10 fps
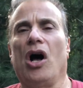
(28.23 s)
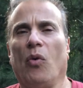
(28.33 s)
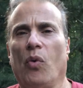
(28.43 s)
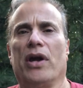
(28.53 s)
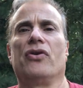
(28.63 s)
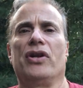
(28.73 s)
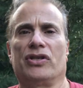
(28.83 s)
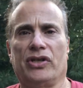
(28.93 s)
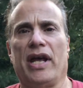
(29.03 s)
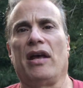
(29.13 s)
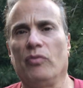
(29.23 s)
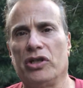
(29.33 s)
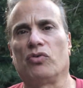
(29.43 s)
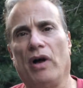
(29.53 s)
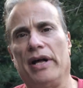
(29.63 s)
Awareness Day,
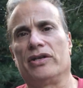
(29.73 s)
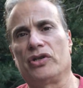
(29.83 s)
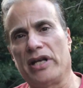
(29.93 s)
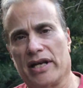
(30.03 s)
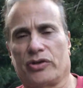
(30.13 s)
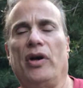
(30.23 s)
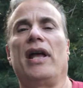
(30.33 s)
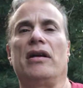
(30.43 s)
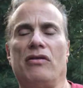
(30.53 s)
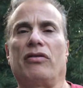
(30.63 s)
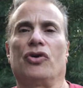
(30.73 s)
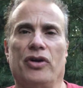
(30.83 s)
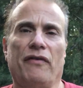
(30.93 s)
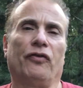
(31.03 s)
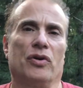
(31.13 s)
which was yesterday, the
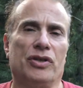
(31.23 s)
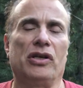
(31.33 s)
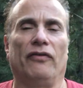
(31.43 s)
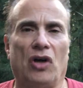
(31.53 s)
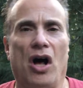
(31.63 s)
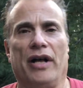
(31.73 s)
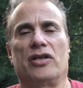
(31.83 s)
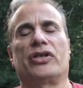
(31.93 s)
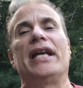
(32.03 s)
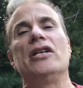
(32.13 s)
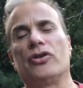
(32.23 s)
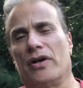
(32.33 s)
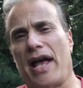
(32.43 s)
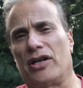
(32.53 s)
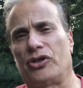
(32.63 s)
31st of August.
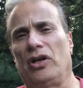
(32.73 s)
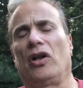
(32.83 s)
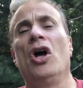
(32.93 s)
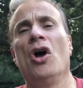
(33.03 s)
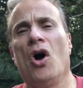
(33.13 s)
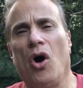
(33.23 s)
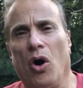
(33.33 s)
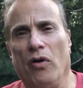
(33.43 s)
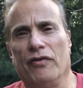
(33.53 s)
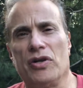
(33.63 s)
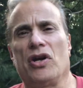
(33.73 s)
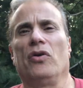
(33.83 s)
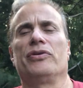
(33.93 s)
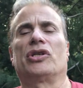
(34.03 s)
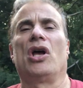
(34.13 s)
International
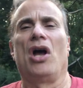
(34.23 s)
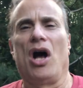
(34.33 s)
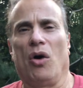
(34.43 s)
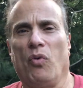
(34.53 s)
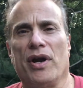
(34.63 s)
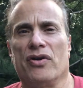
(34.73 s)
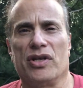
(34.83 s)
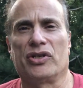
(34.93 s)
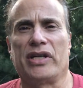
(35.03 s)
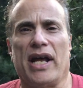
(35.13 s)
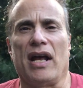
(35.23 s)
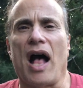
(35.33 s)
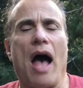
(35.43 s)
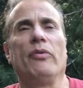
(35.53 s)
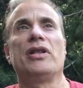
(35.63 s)
Overdose Awareness Day.
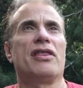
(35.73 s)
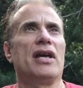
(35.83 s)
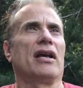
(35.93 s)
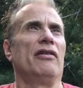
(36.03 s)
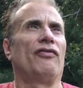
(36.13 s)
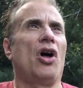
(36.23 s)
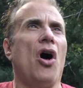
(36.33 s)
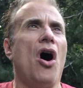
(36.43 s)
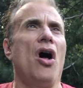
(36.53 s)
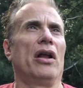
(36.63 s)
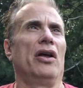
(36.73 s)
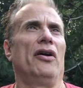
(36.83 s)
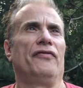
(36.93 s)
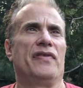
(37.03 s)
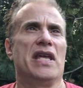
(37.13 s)
I would think of all
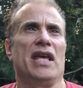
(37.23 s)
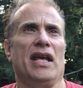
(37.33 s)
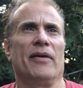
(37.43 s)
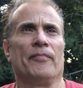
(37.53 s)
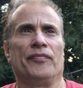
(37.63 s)
of the